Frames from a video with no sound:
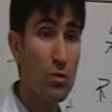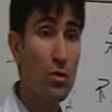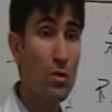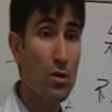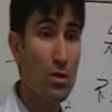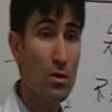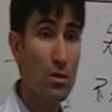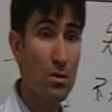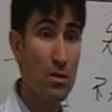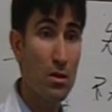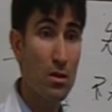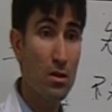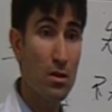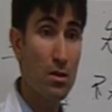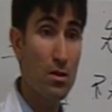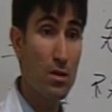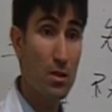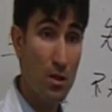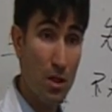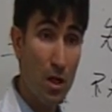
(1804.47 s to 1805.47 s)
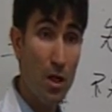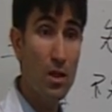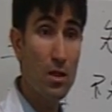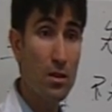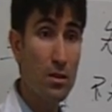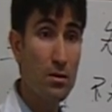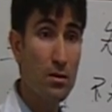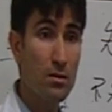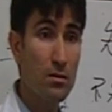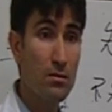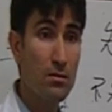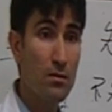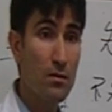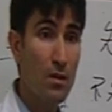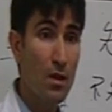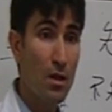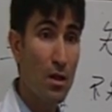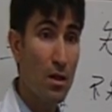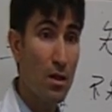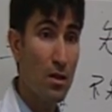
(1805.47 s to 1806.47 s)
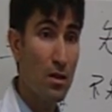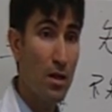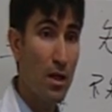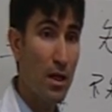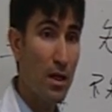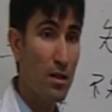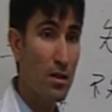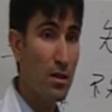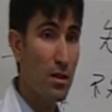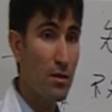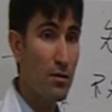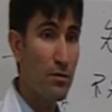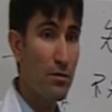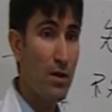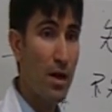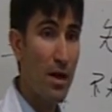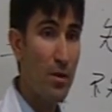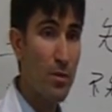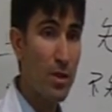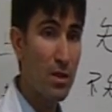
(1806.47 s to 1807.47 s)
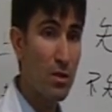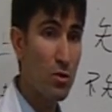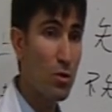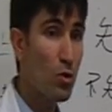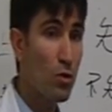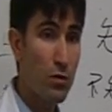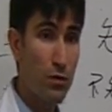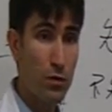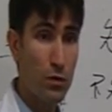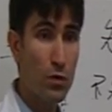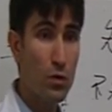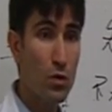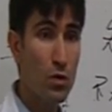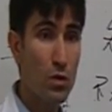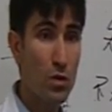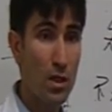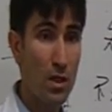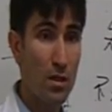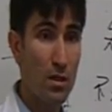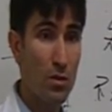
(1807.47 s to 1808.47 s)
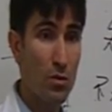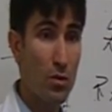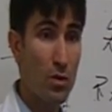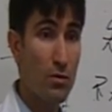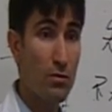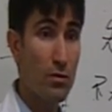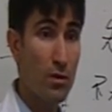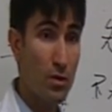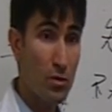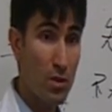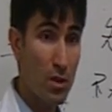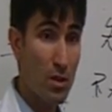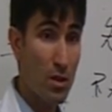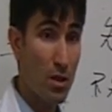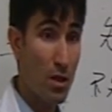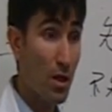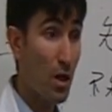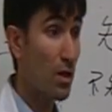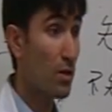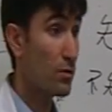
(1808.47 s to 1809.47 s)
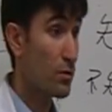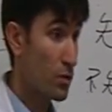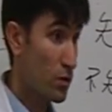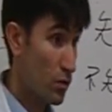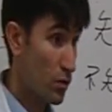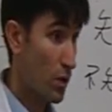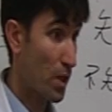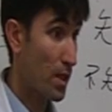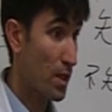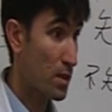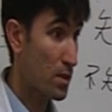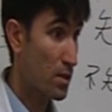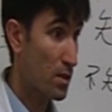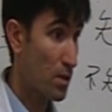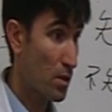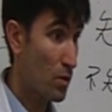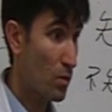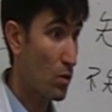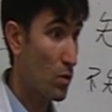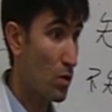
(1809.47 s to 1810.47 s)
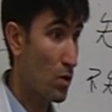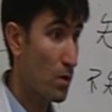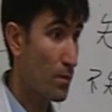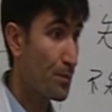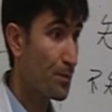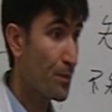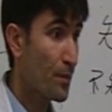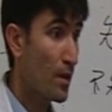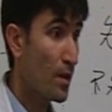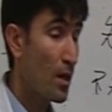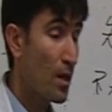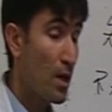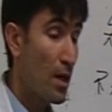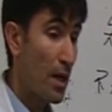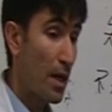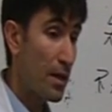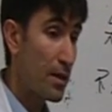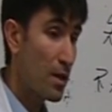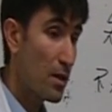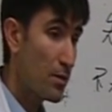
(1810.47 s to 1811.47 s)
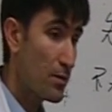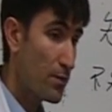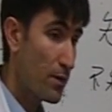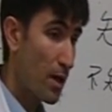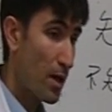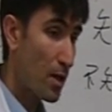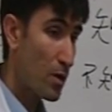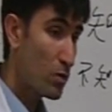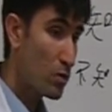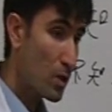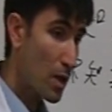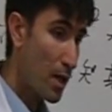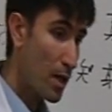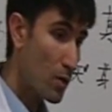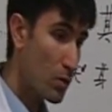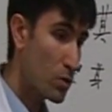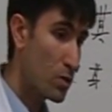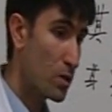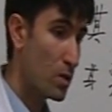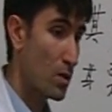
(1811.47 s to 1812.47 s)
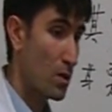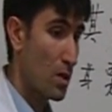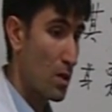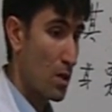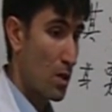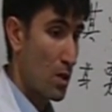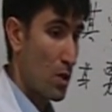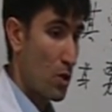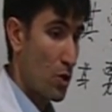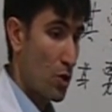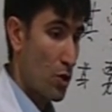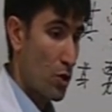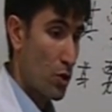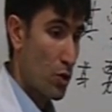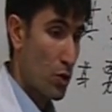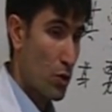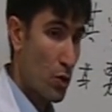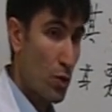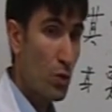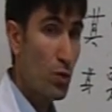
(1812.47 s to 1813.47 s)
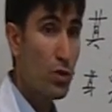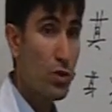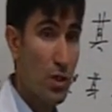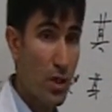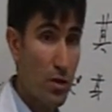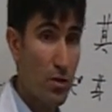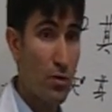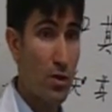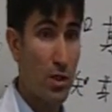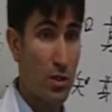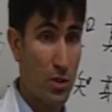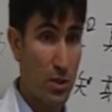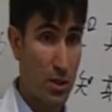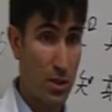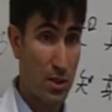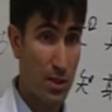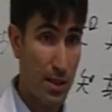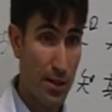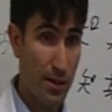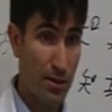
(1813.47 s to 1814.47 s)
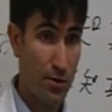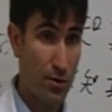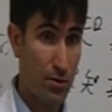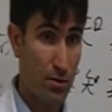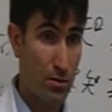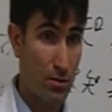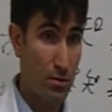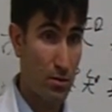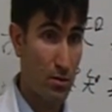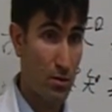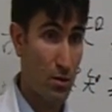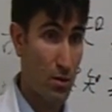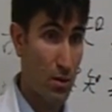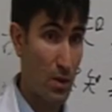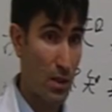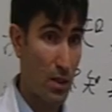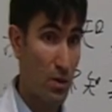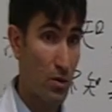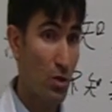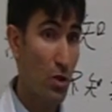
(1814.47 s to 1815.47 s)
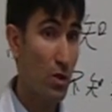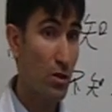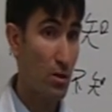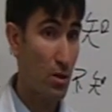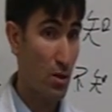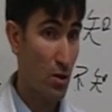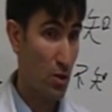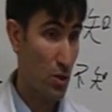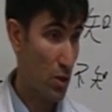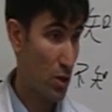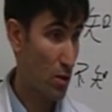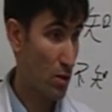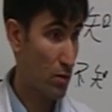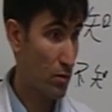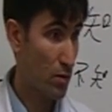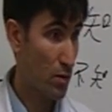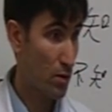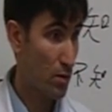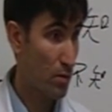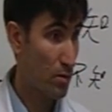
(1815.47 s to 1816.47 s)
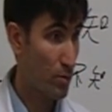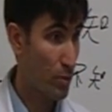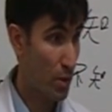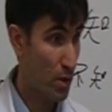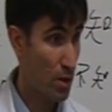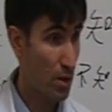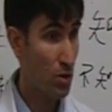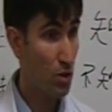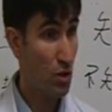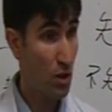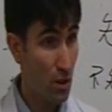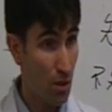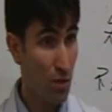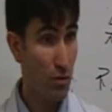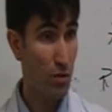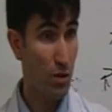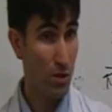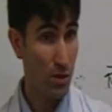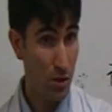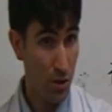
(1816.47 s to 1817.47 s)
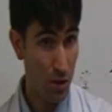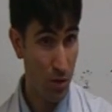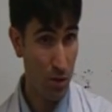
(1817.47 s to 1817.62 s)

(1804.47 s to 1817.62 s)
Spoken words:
War in Holland. They had the famine, no food, and there were a lot of stress in the war. And they found out 2 generations later, like not their children, but the children,